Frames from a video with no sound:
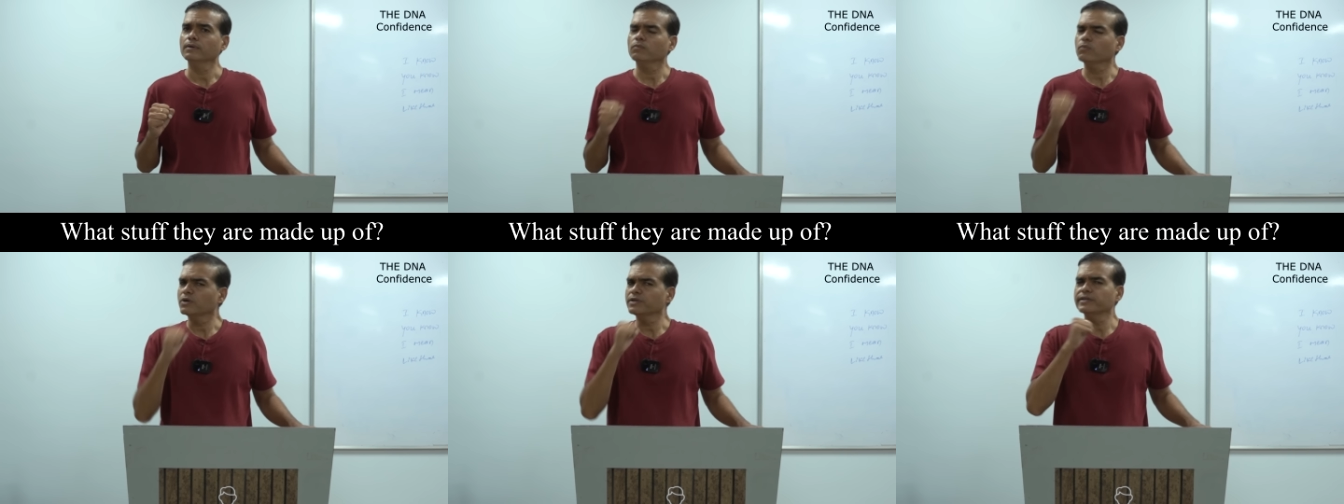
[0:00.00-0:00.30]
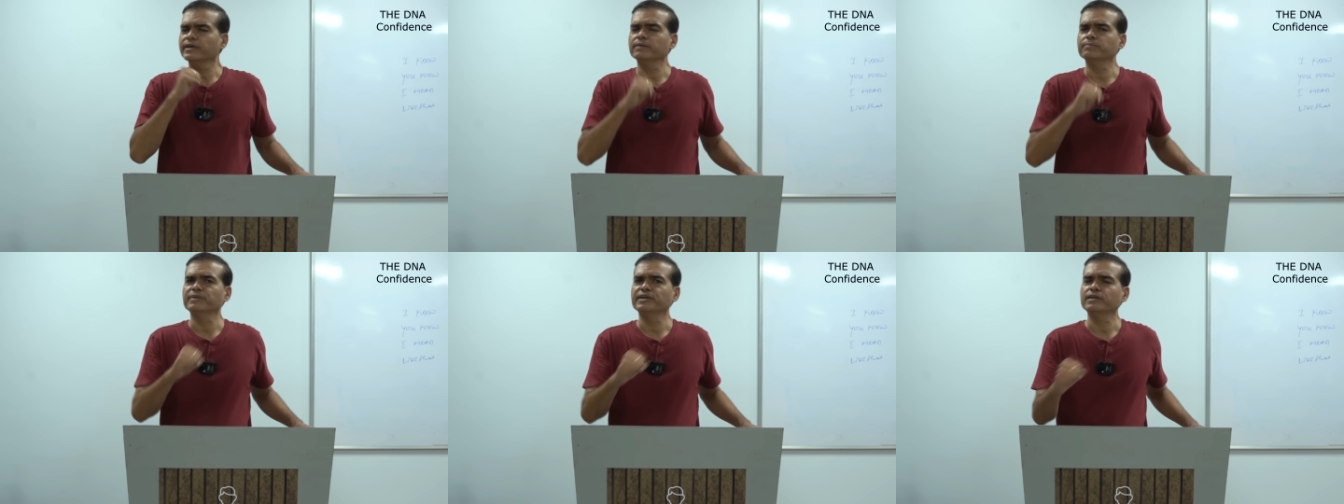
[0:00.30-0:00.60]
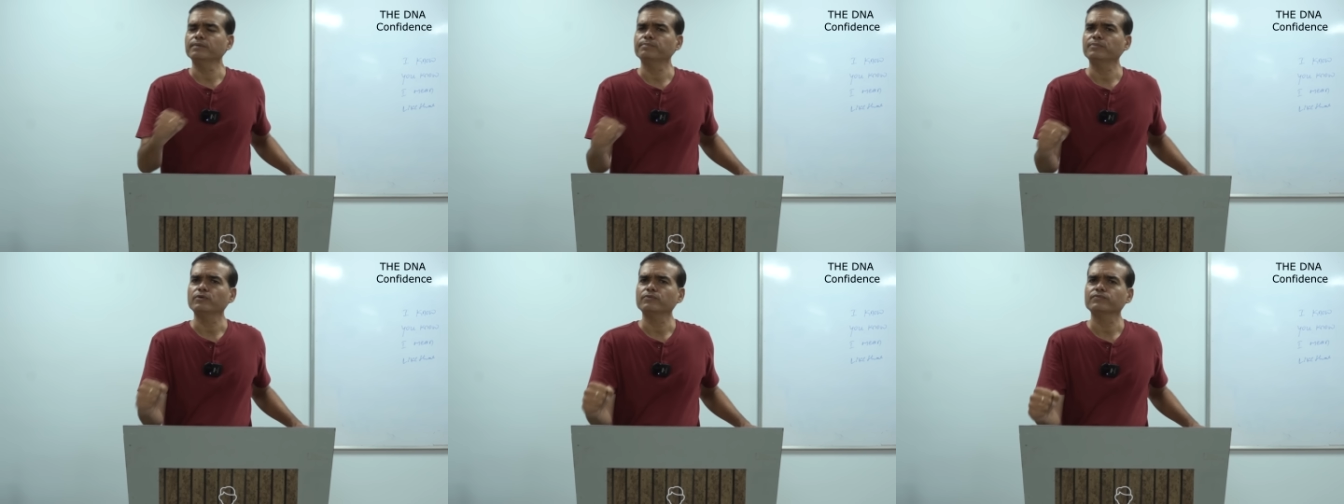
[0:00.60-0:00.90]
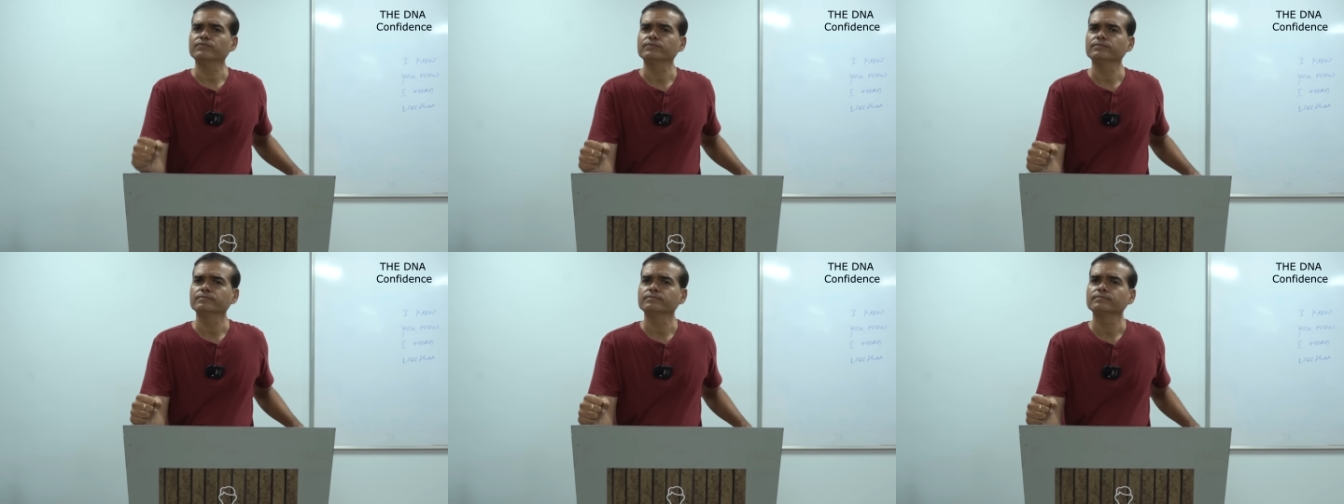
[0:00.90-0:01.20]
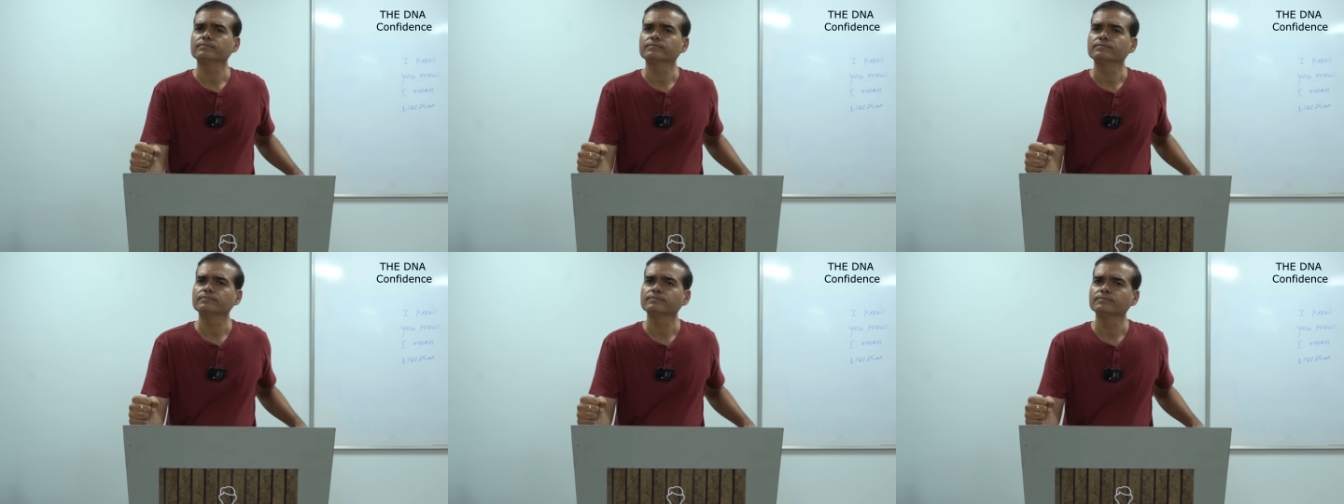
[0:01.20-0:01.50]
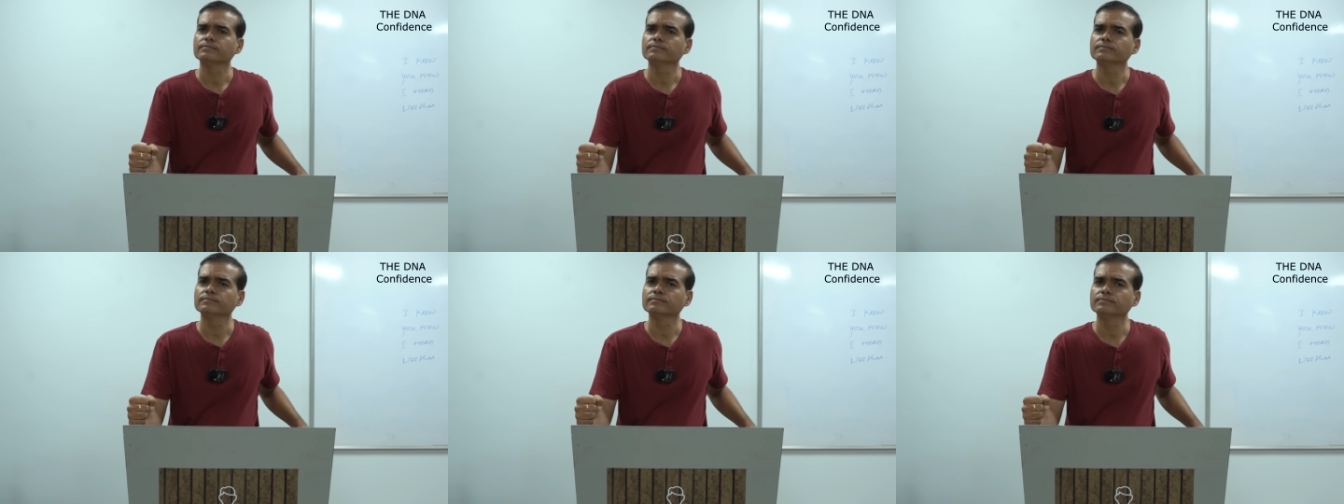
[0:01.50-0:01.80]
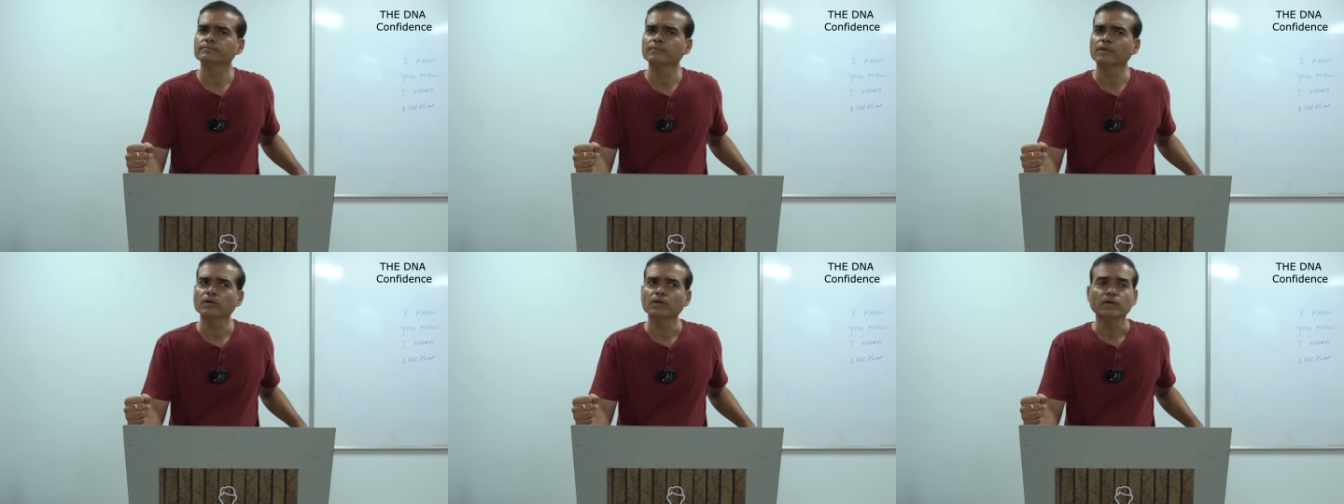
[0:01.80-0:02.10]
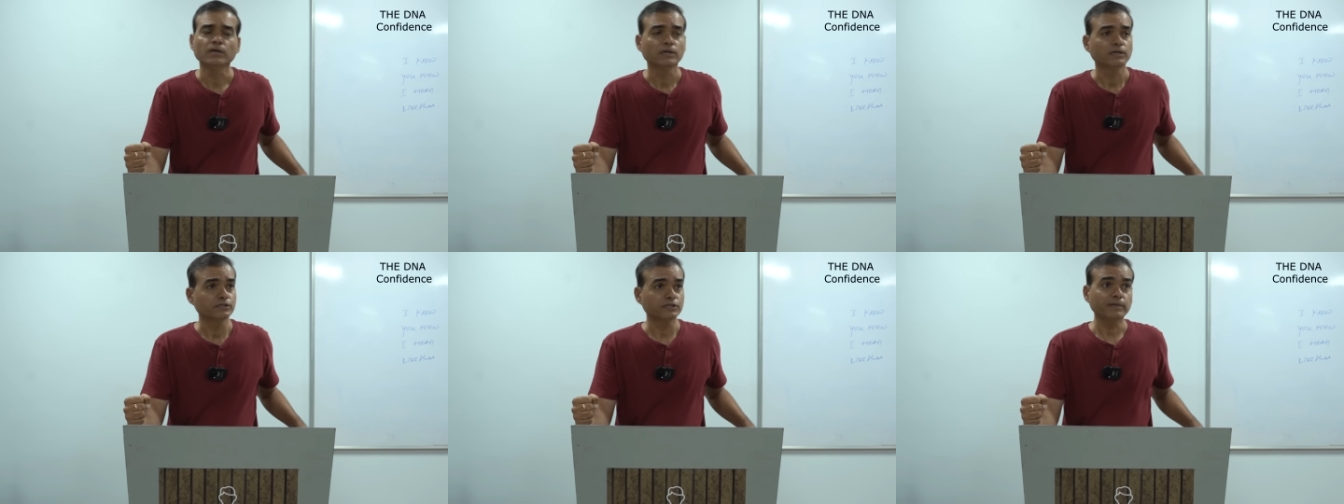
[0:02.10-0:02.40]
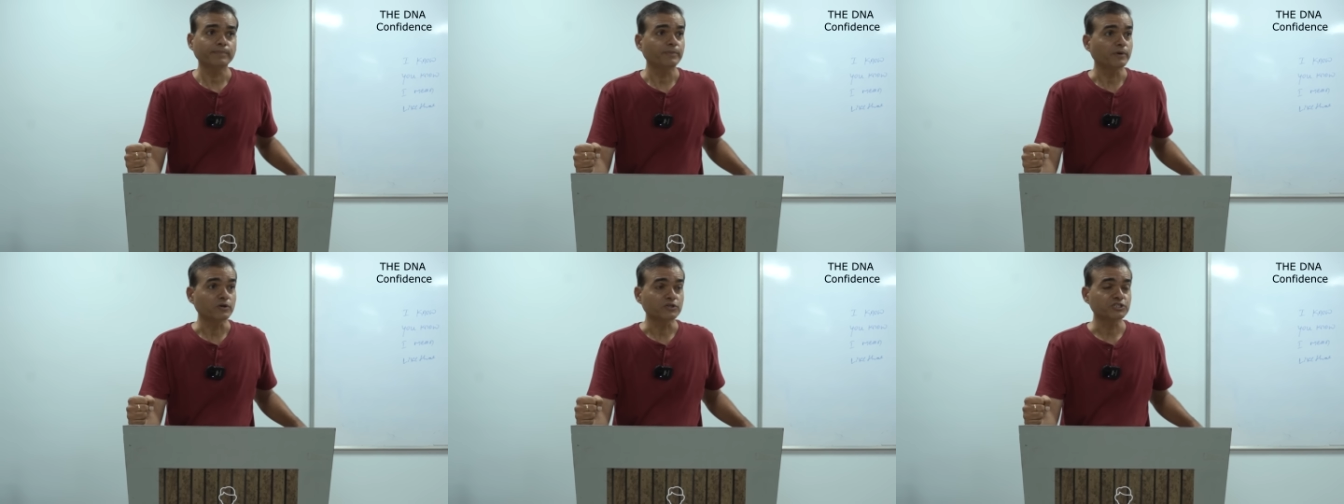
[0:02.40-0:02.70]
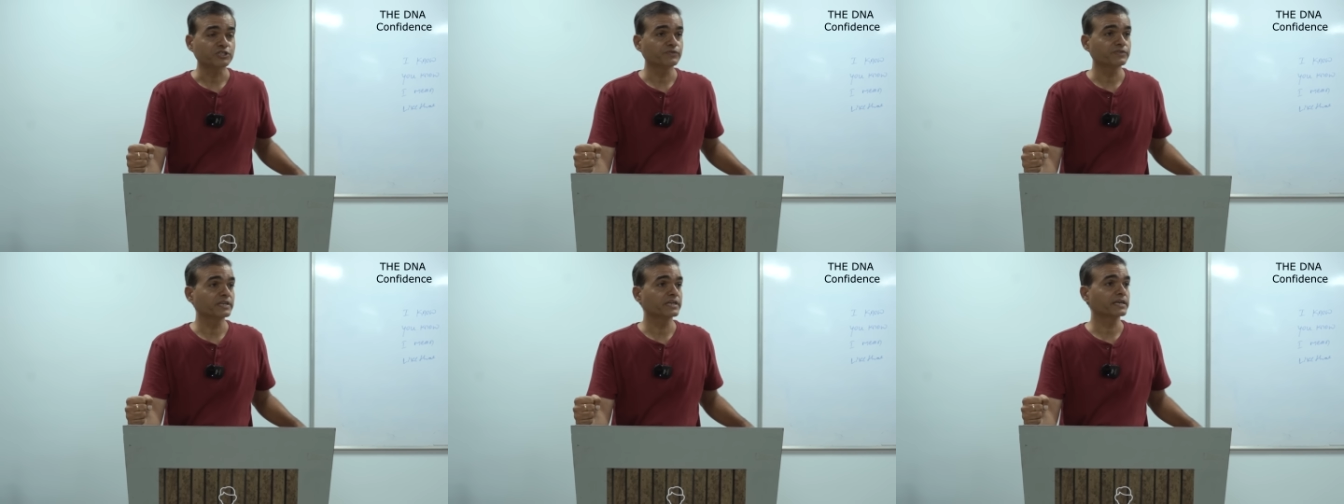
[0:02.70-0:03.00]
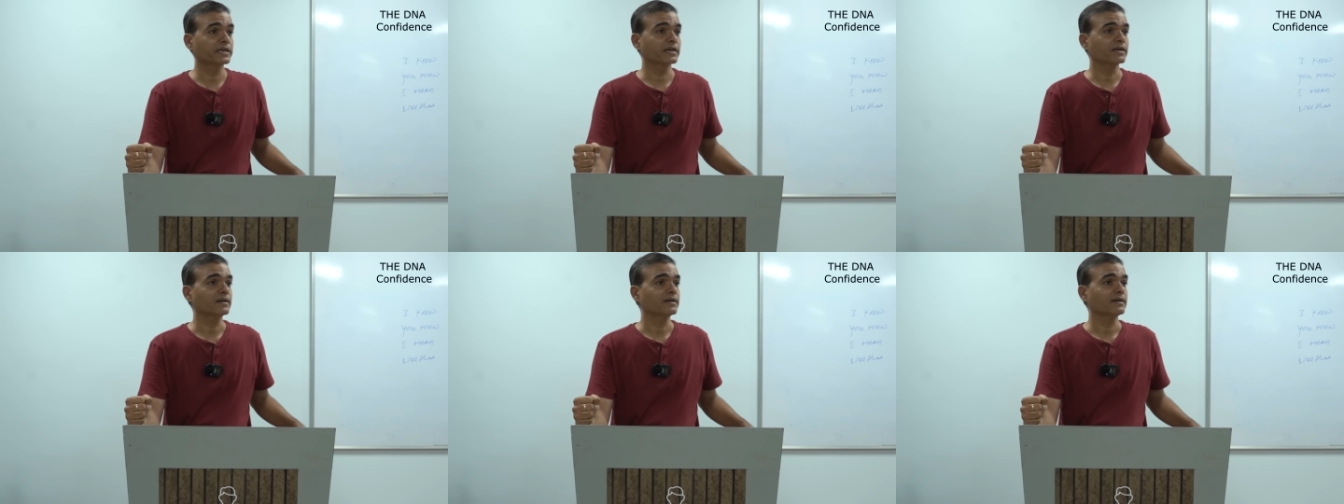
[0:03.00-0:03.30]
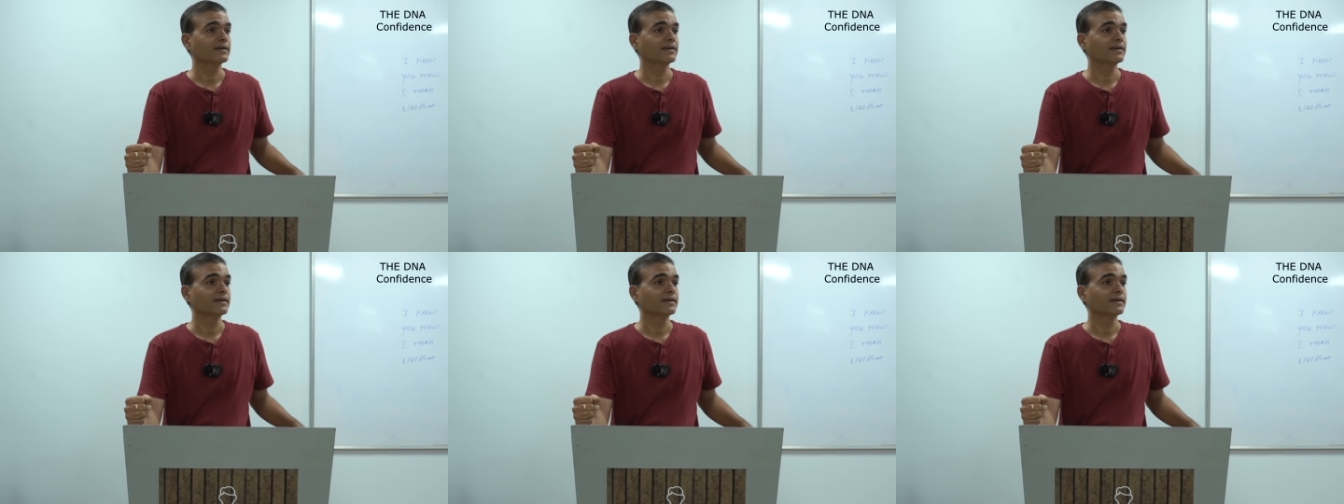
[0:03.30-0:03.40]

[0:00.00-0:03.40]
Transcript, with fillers: what they are made up of. Sir, positive thinking?